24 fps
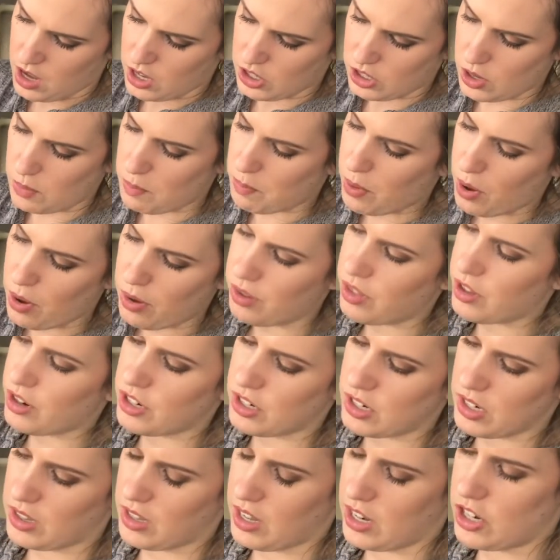So both are
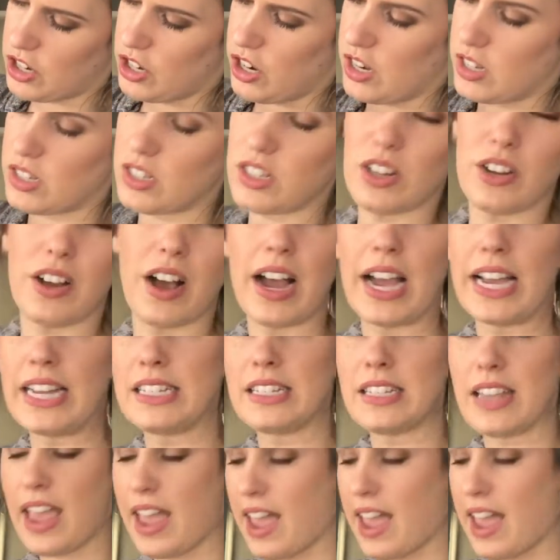delicious, you guys,